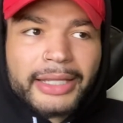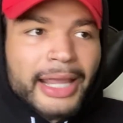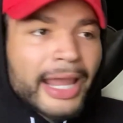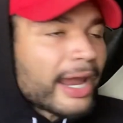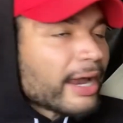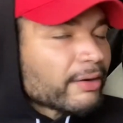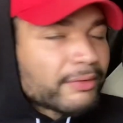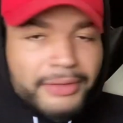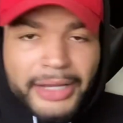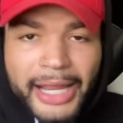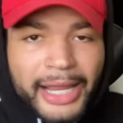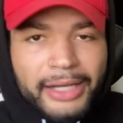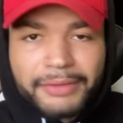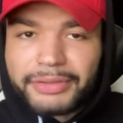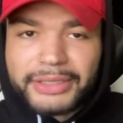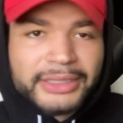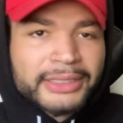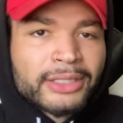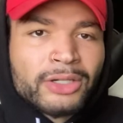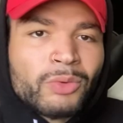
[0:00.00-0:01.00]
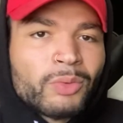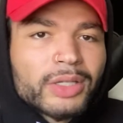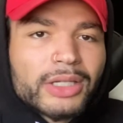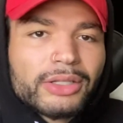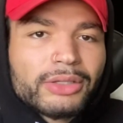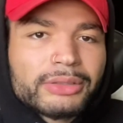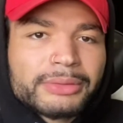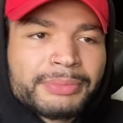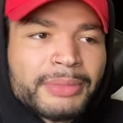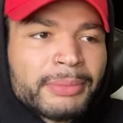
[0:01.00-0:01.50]
Every single one
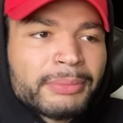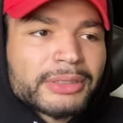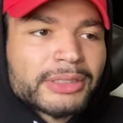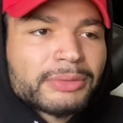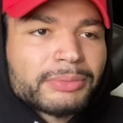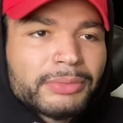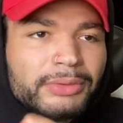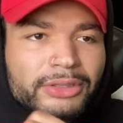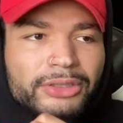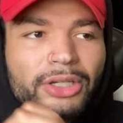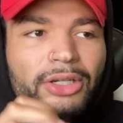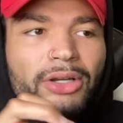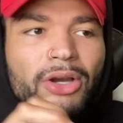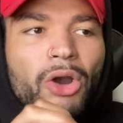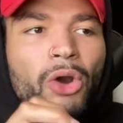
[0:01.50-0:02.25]
of those members, to